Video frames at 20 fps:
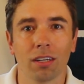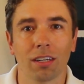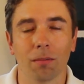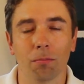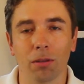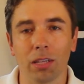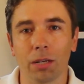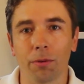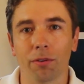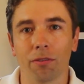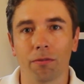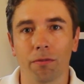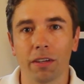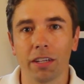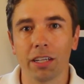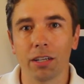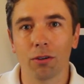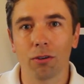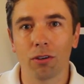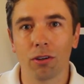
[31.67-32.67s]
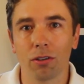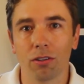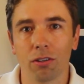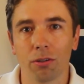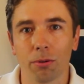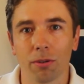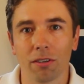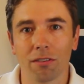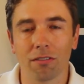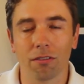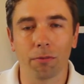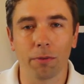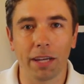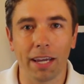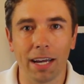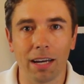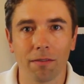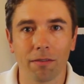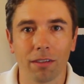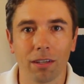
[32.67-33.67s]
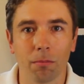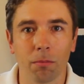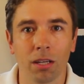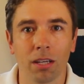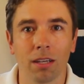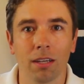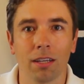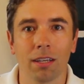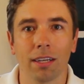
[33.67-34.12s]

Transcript: complete with video tours if we have them,